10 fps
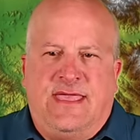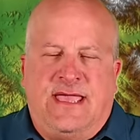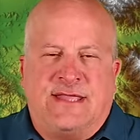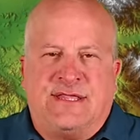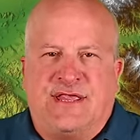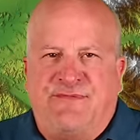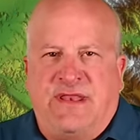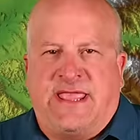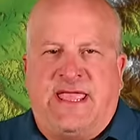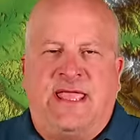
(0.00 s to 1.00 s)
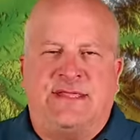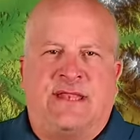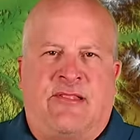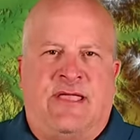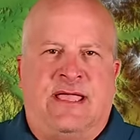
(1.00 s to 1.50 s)
As has been the
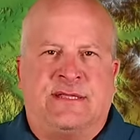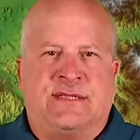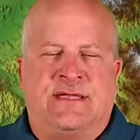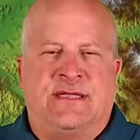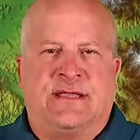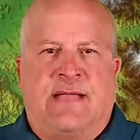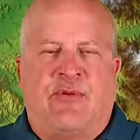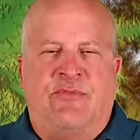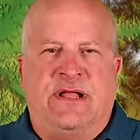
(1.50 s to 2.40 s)
case in the last couple